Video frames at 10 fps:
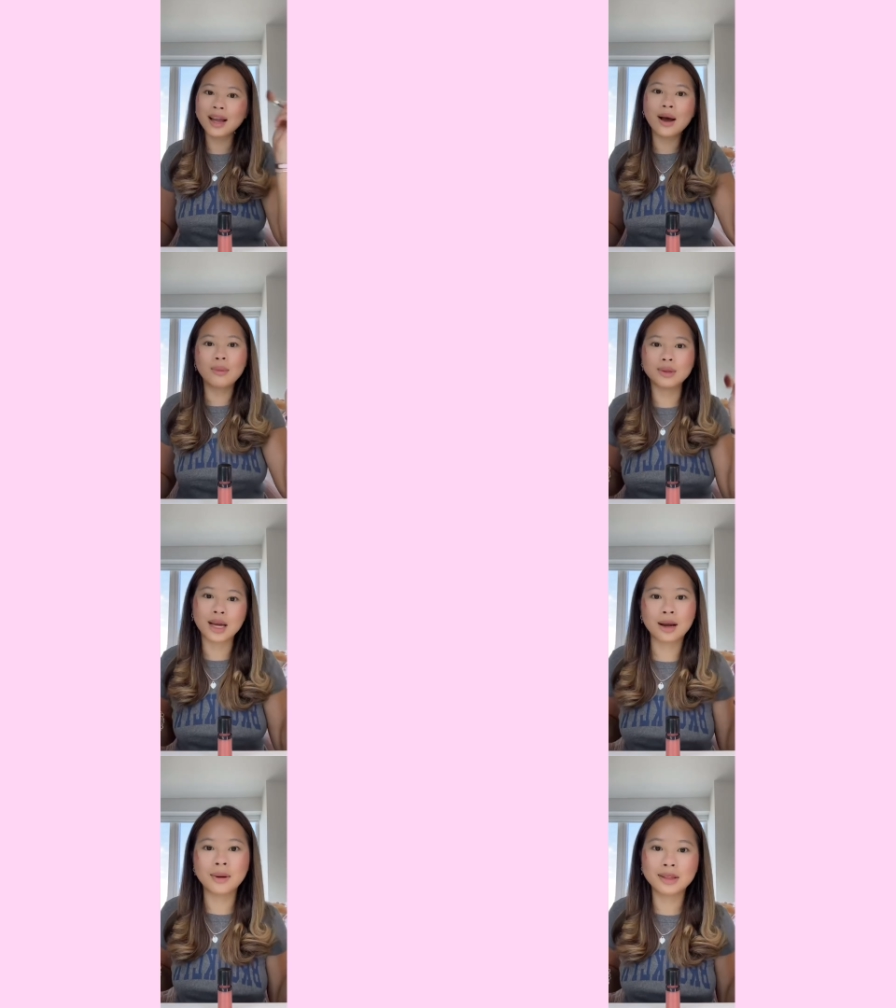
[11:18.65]
We'll talk
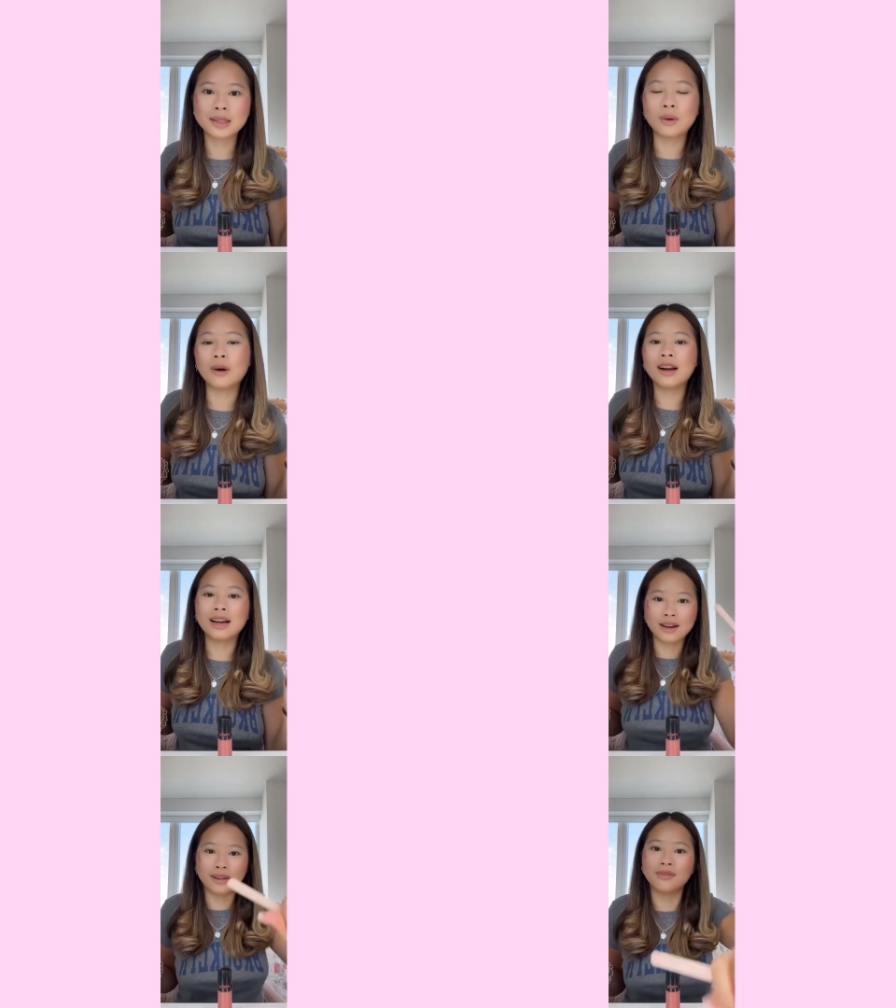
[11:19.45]
about this more in
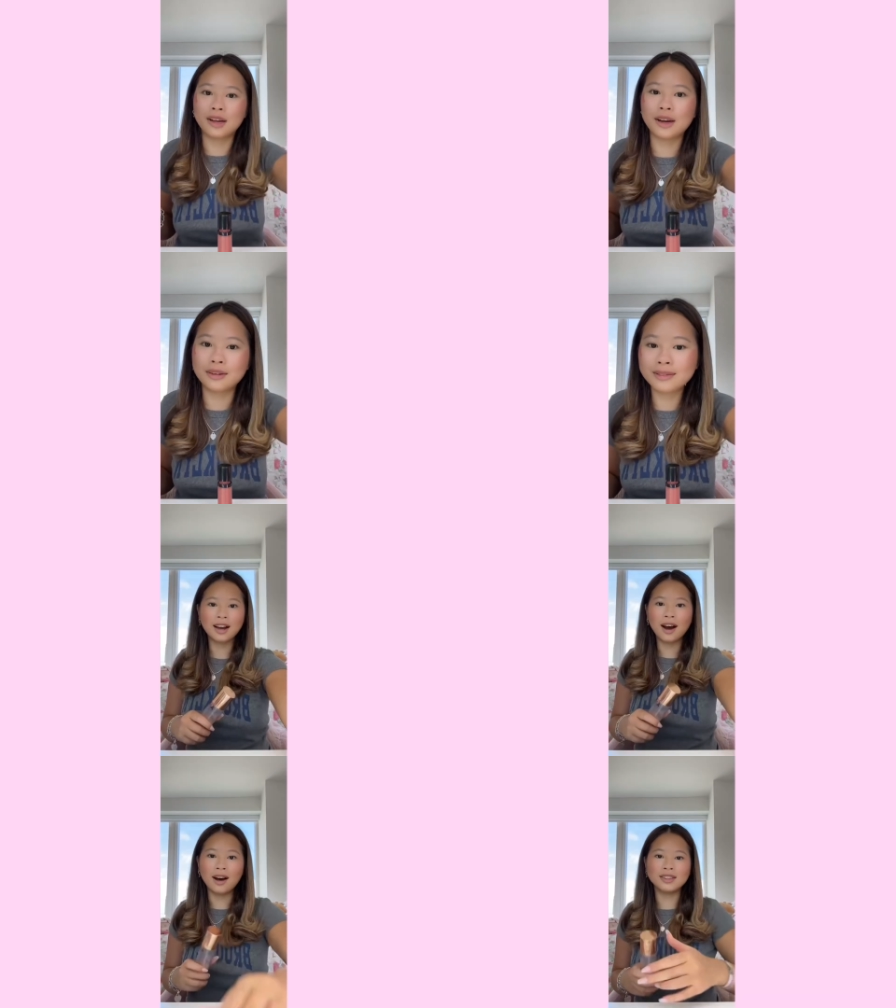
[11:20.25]
another video.
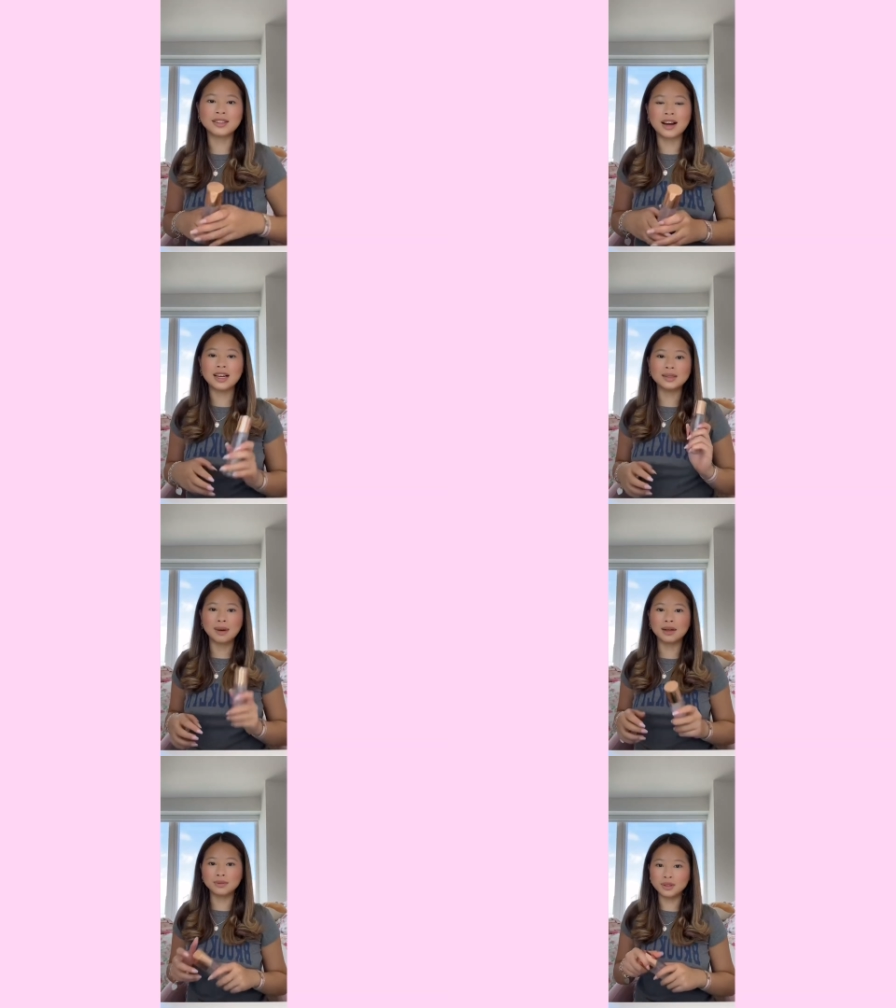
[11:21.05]
Also, guys, my
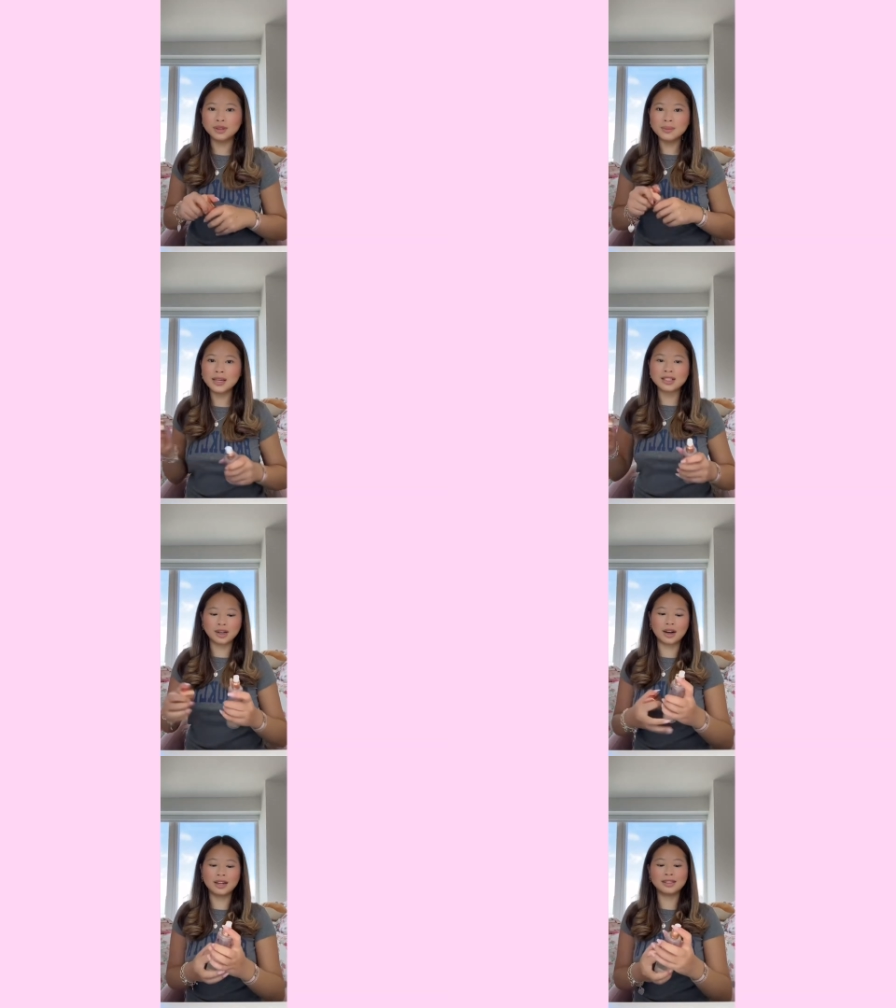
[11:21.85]
room is
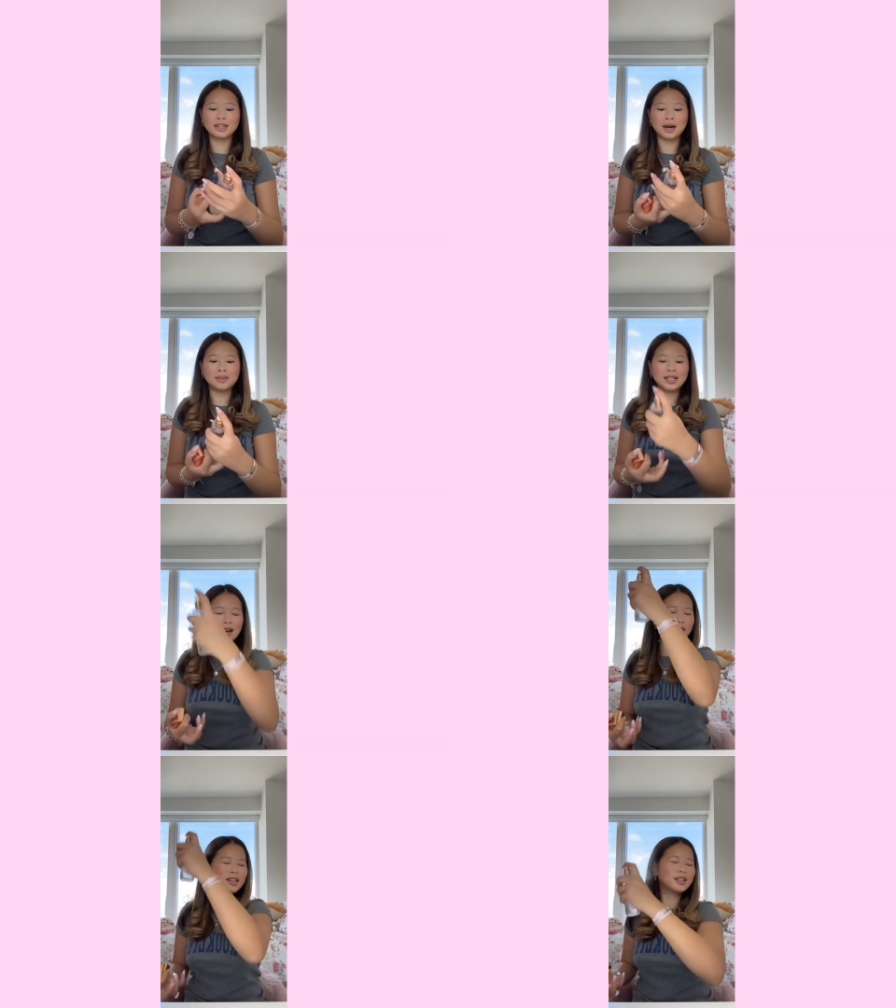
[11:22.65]
starting to come
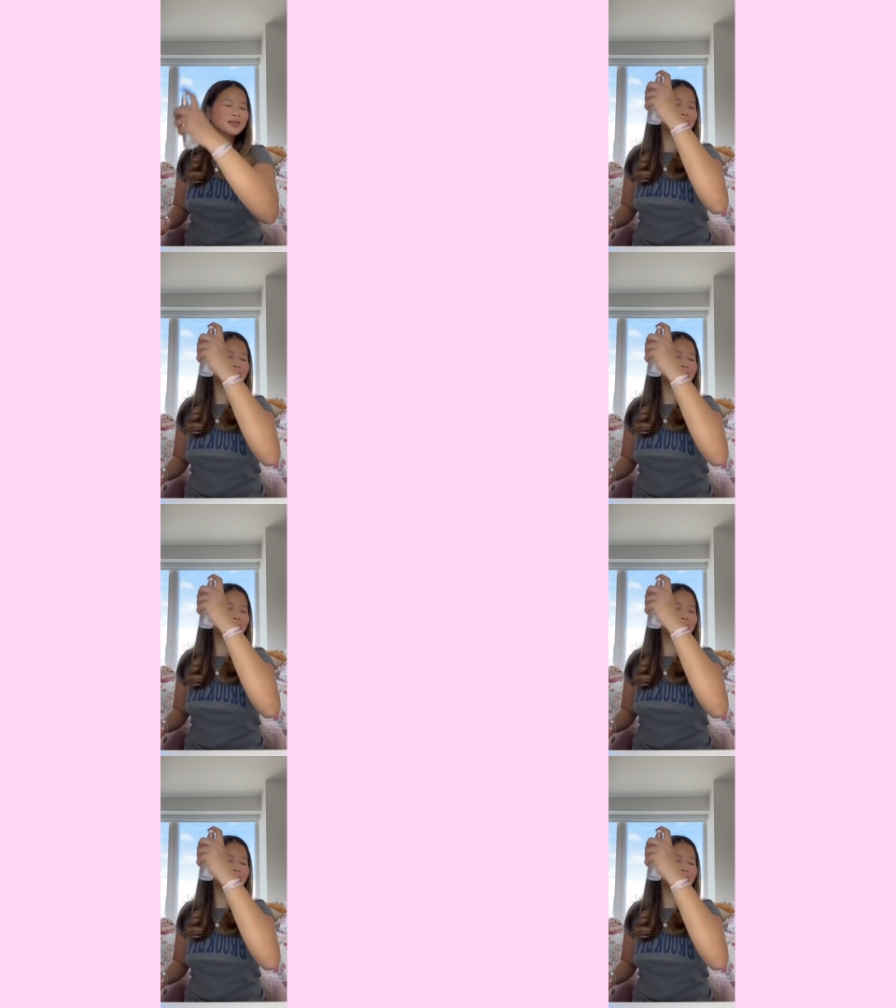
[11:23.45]
together.